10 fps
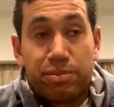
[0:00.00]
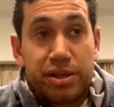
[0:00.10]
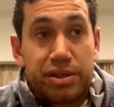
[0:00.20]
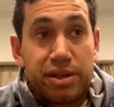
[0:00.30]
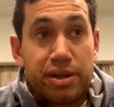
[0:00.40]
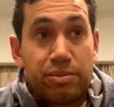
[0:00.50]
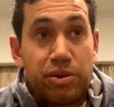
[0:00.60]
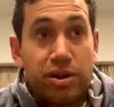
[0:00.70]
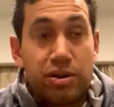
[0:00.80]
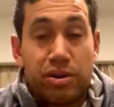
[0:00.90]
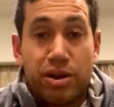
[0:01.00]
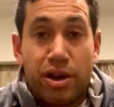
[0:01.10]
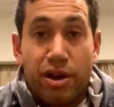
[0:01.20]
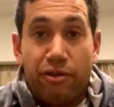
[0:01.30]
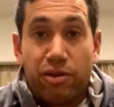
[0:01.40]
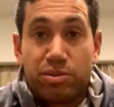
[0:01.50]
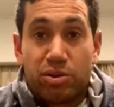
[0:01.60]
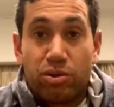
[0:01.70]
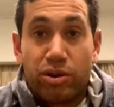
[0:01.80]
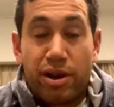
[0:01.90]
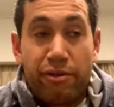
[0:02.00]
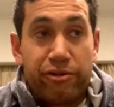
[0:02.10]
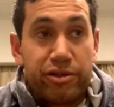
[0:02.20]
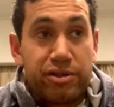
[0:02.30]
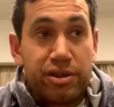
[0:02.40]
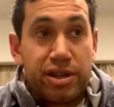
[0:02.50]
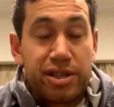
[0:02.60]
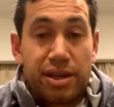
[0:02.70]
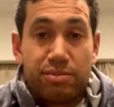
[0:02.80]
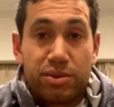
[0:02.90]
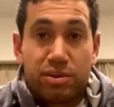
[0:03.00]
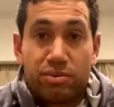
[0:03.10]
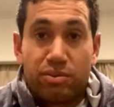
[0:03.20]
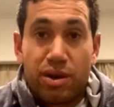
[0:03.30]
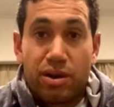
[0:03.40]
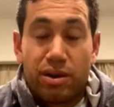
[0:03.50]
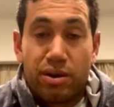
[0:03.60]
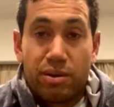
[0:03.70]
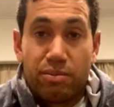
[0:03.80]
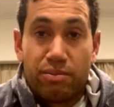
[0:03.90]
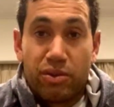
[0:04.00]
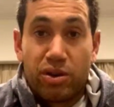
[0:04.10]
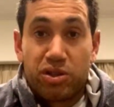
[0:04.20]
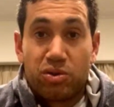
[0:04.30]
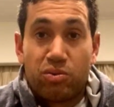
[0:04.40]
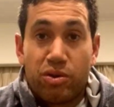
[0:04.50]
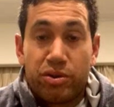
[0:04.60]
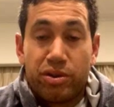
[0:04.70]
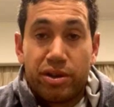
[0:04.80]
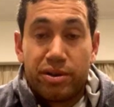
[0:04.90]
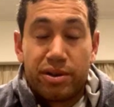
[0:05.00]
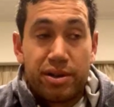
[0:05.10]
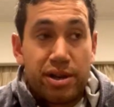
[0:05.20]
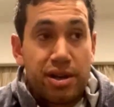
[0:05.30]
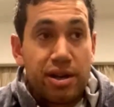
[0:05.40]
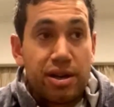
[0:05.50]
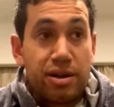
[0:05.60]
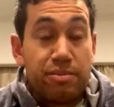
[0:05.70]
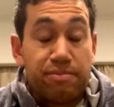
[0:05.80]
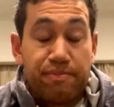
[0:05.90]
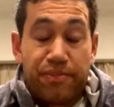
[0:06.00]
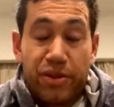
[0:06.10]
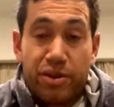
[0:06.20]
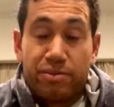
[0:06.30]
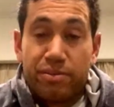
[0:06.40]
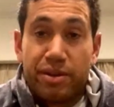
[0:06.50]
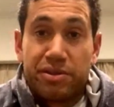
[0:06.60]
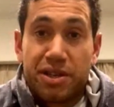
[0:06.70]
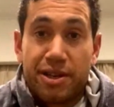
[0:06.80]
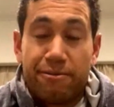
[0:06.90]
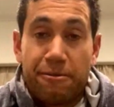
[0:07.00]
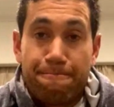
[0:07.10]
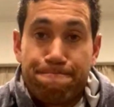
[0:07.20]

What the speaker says: But if I'm still good enough, and teams, still want you, then never say never.